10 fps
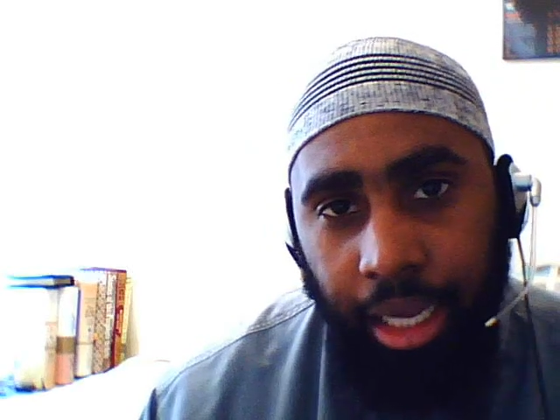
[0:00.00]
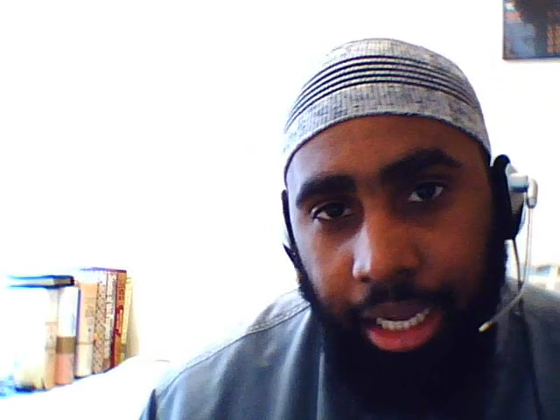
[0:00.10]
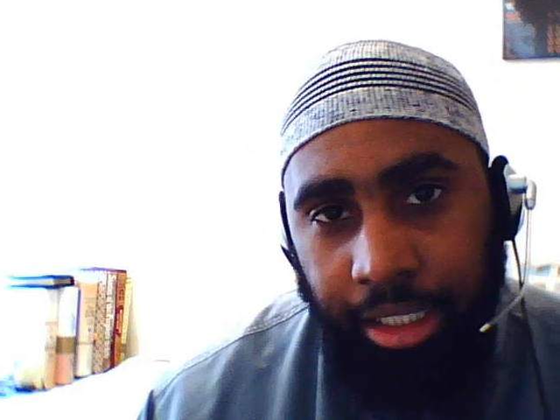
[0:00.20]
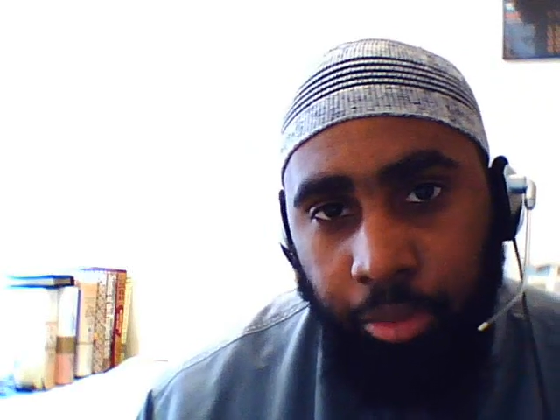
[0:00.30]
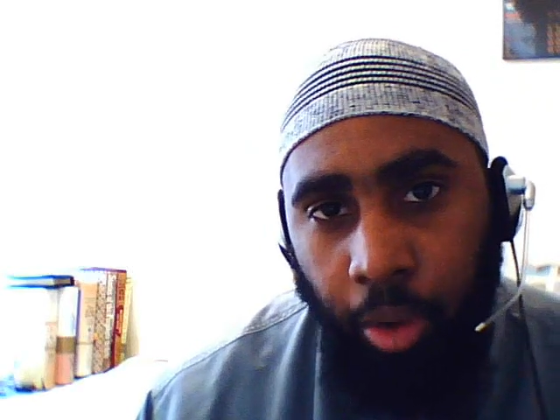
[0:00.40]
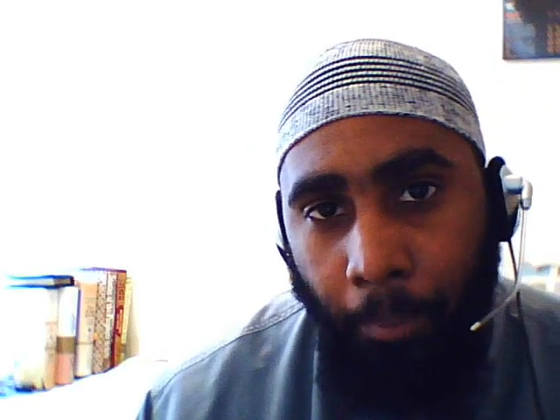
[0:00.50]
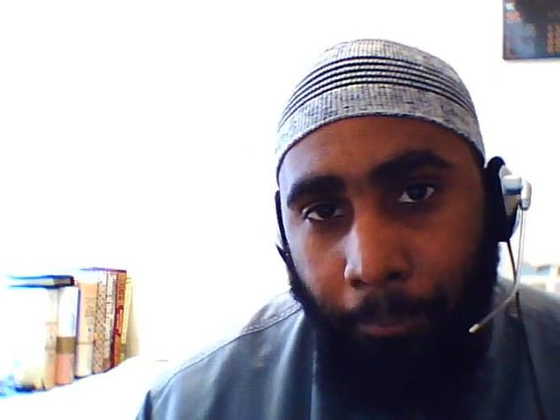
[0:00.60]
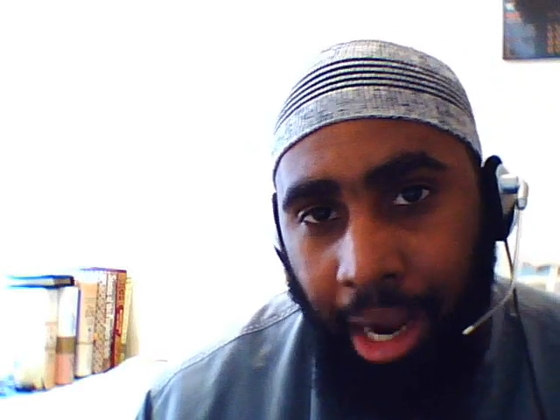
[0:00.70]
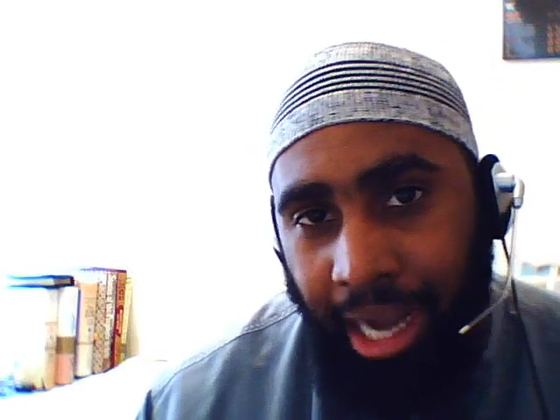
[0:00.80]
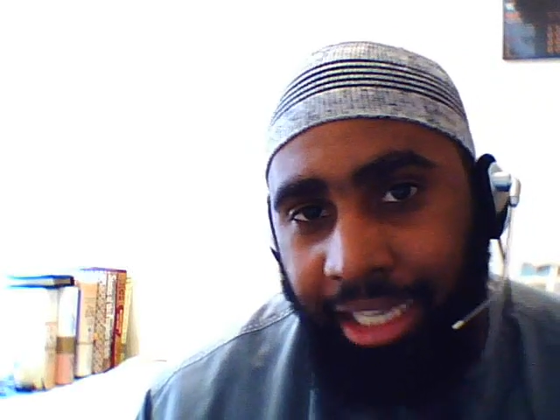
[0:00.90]
as he want
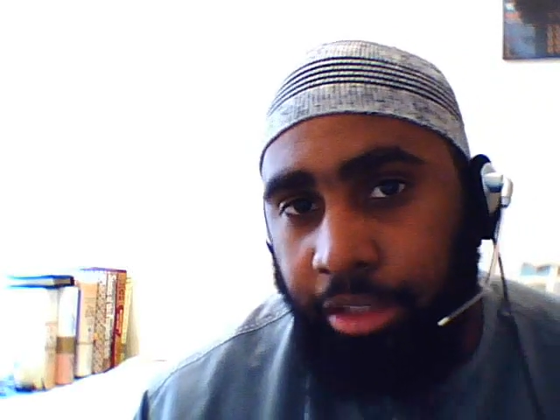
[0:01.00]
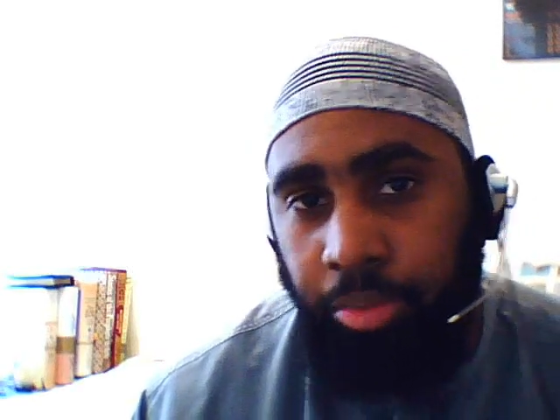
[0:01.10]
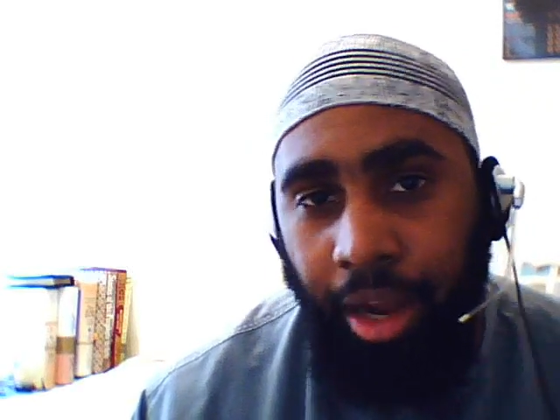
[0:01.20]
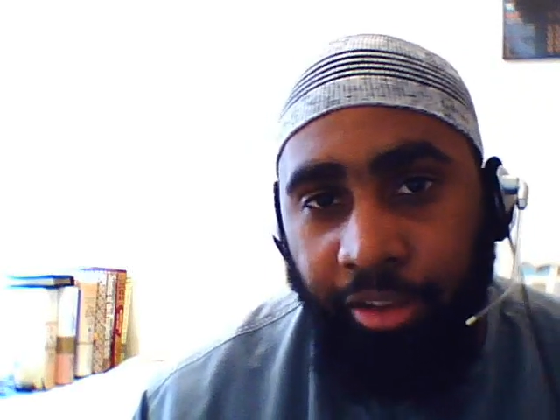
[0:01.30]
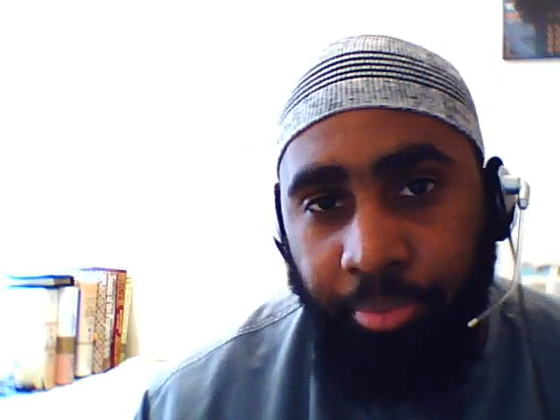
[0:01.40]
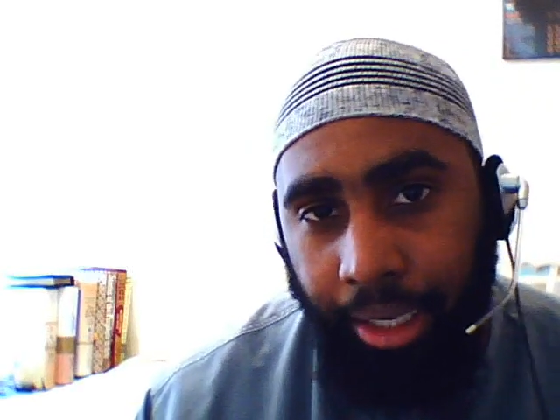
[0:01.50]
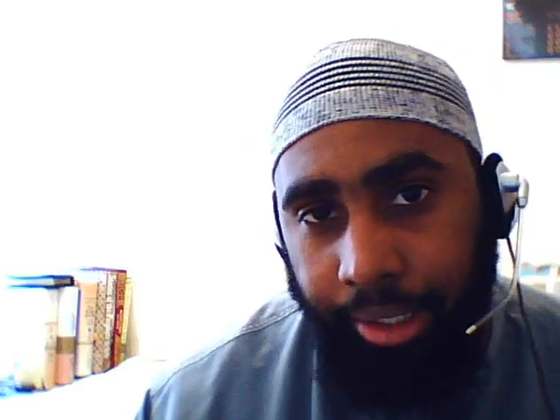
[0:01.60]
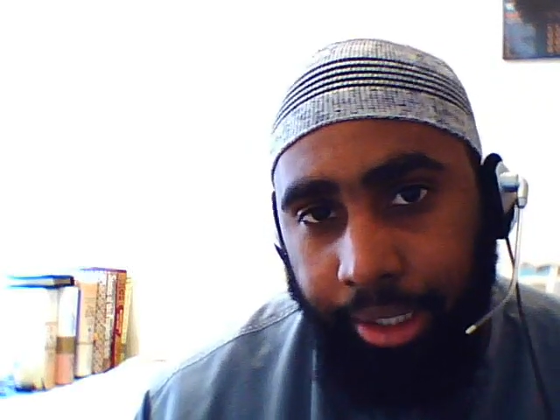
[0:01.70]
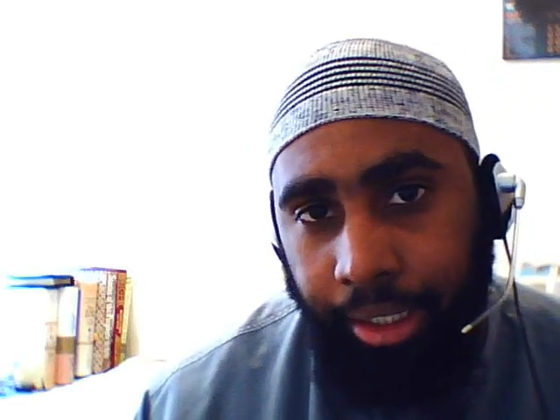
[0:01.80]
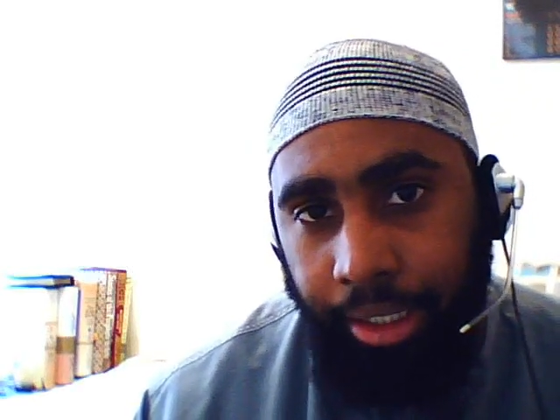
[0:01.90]
behind his wife back
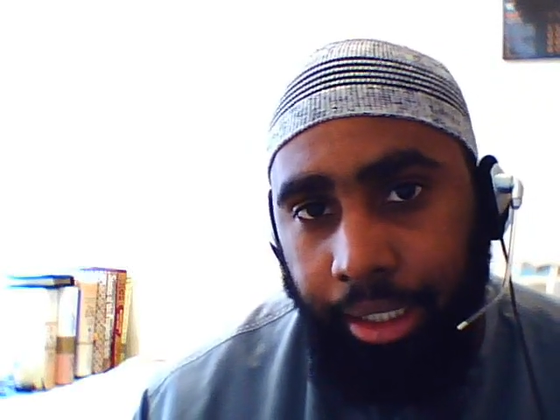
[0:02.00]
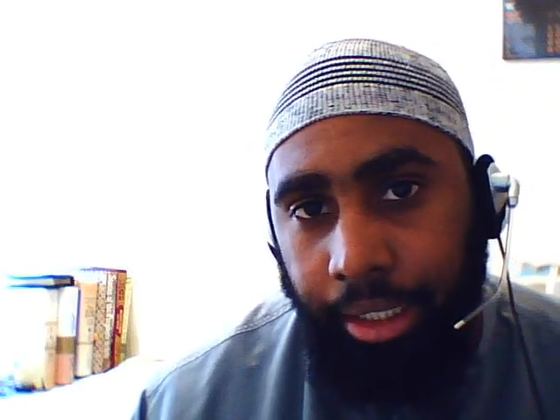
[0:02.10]
here,